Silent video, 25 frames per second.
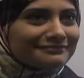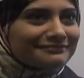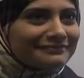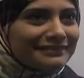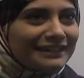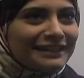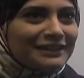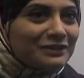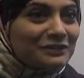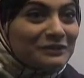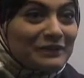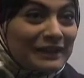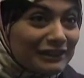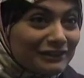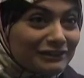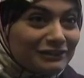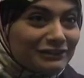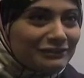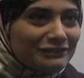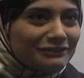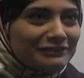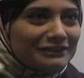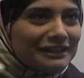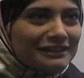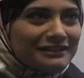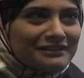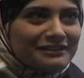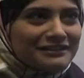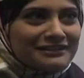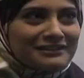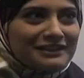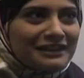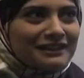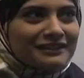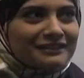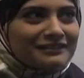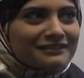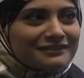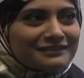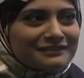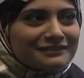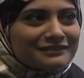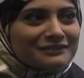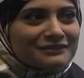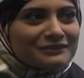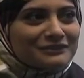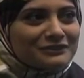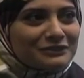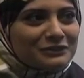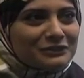I don't answer, right, because I
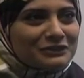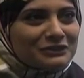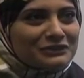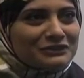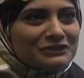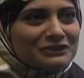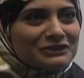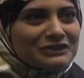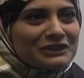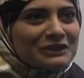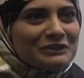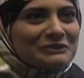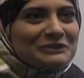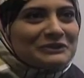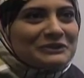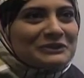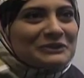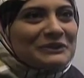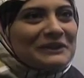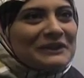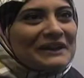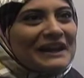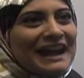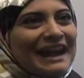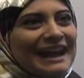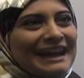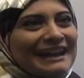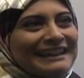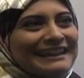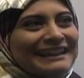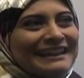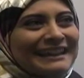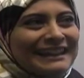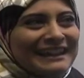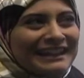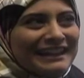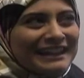don't understand what's going on.